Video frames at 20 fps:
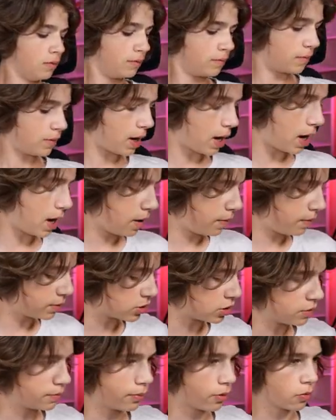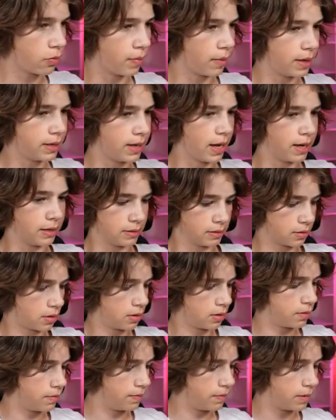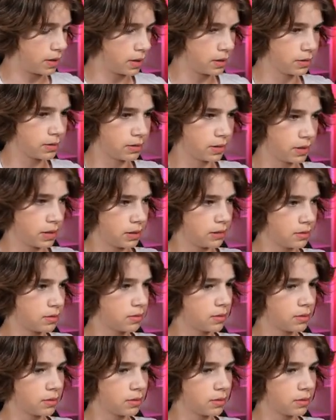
I almost just broke my desk because these